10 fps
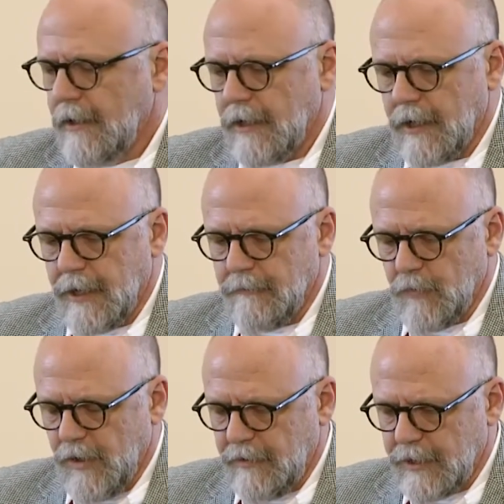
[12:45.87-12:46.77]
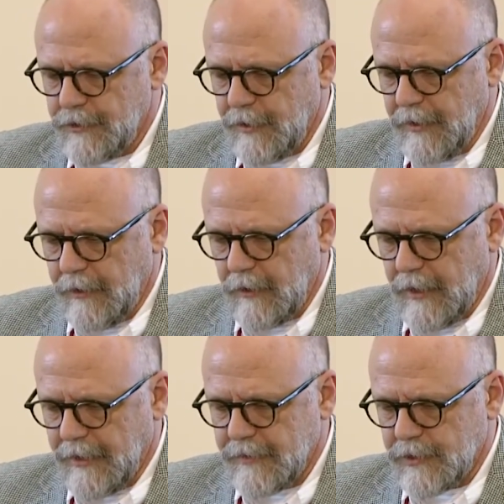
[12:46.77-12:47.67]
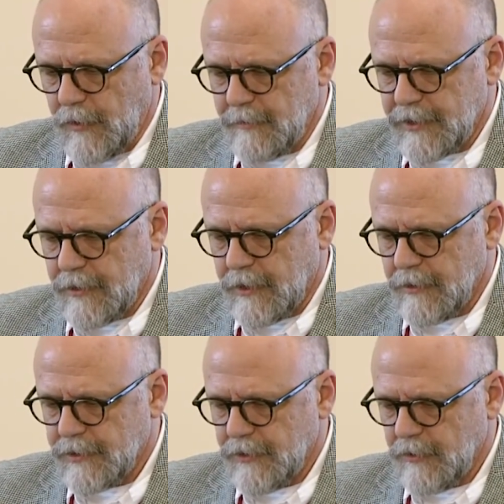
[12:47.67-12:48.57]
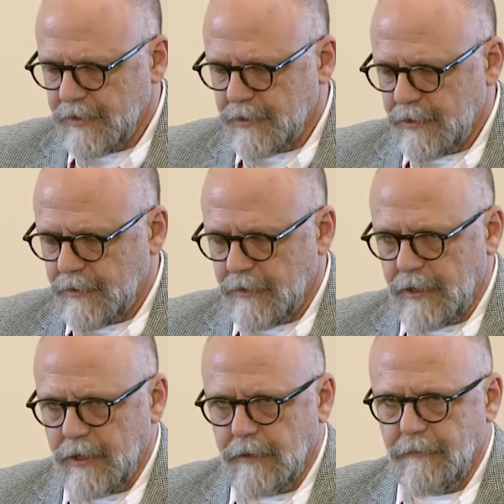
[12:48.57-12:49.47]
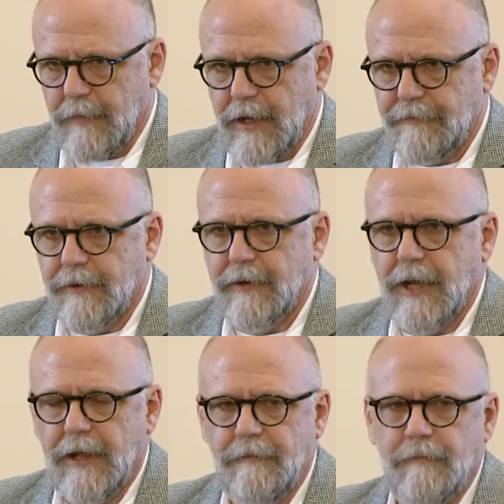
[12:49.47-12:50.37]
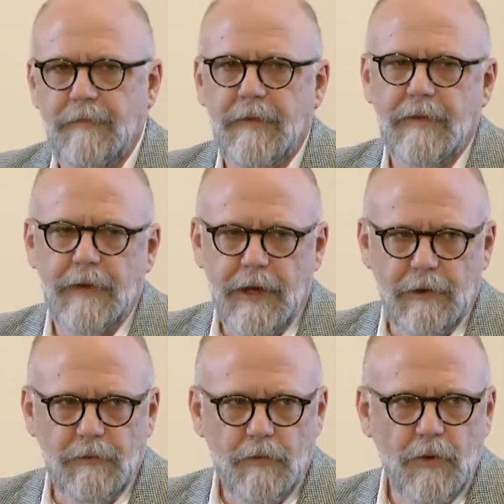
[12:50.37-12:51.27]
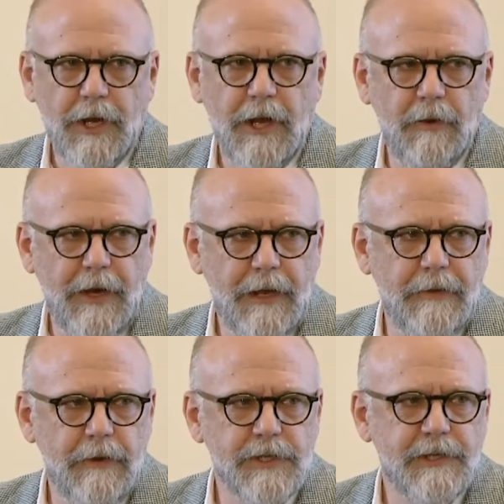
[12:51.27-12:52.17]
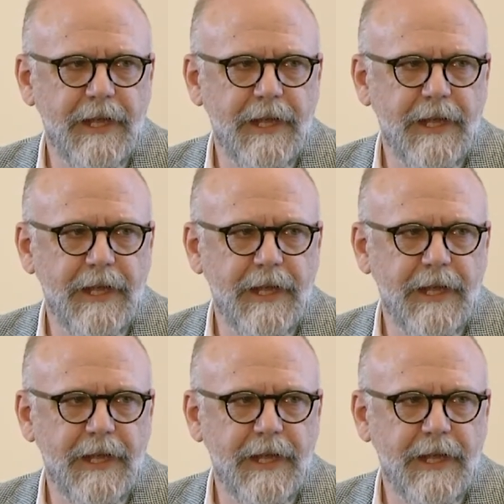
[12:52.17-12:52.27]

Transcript: Um, we contributed a lot of the squamous cell carcinomas to their um, effort, and they're working away on those.